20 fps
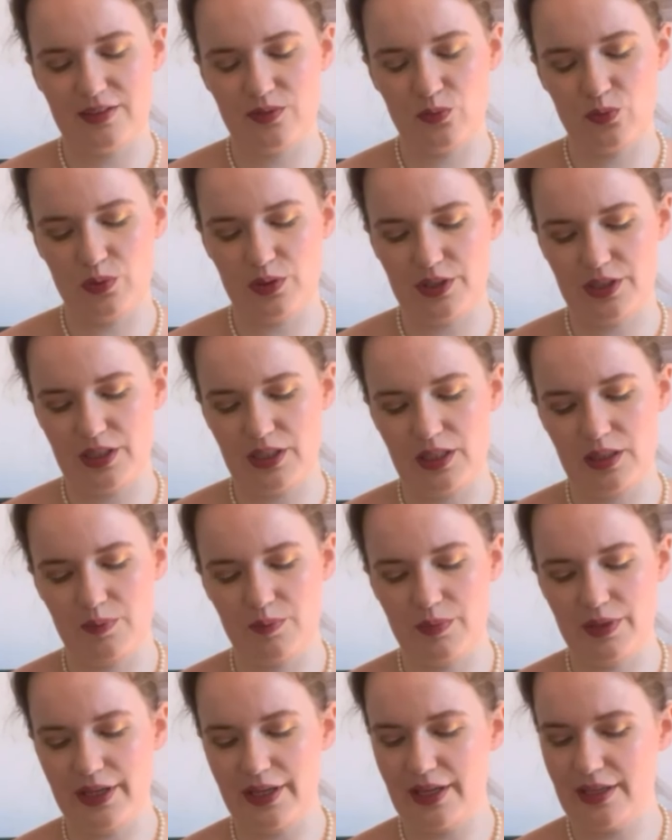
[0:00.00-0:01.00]
would
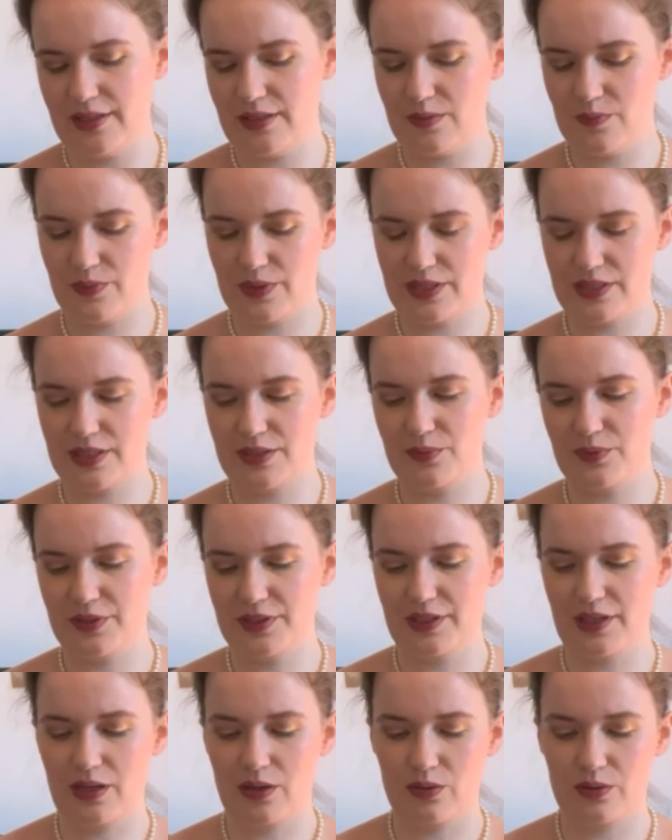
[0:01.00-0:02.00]
keep my hands busy
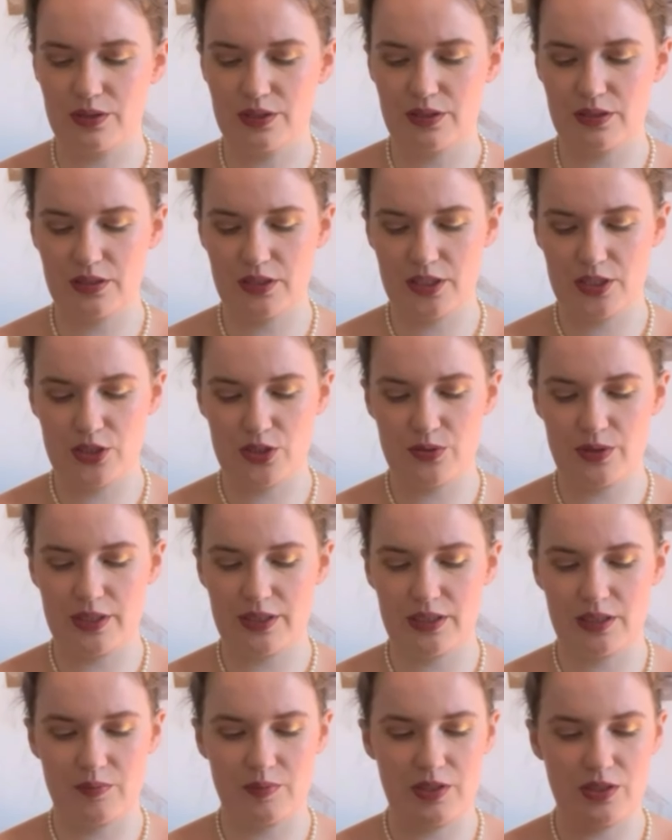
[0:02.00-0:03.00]
without
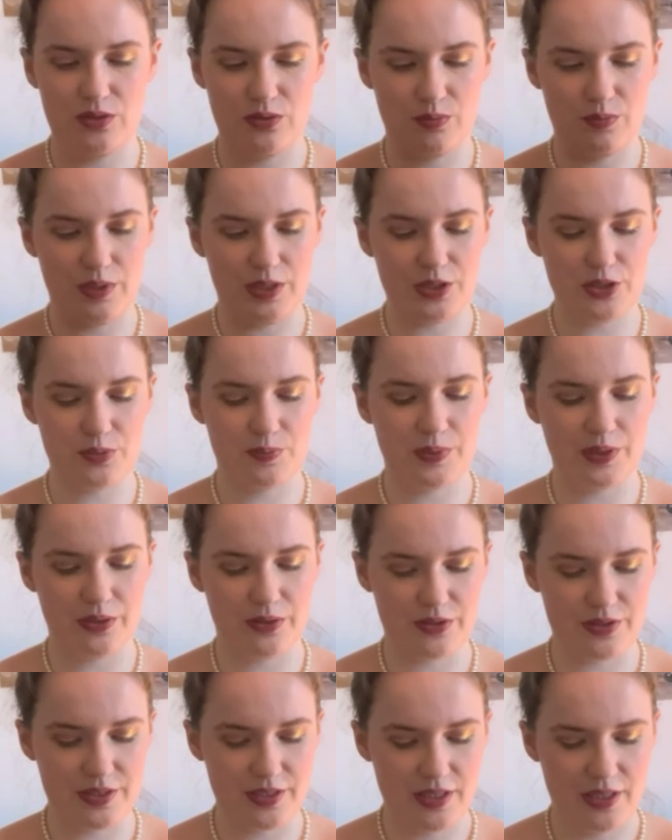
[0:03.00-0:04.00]
distracting me too much,
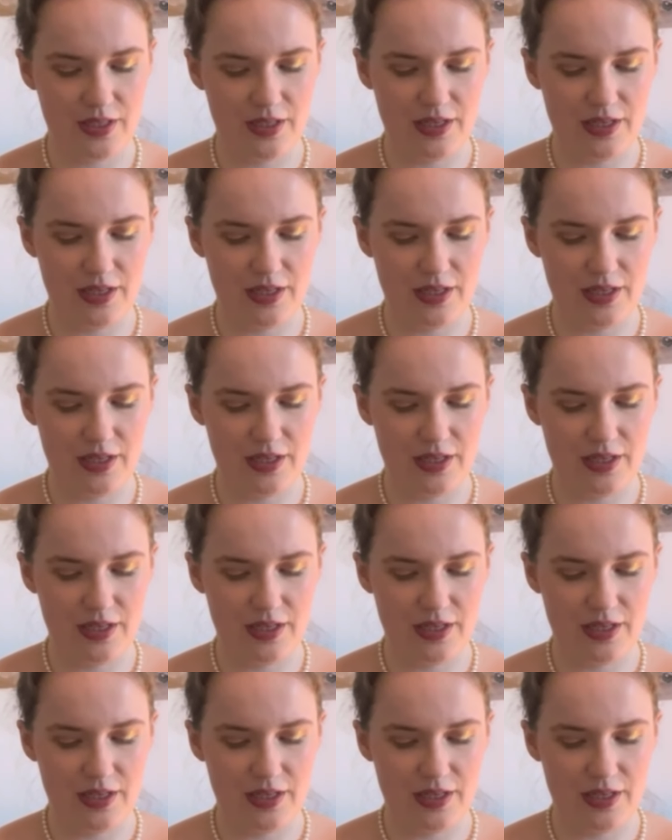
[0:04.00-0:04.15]
because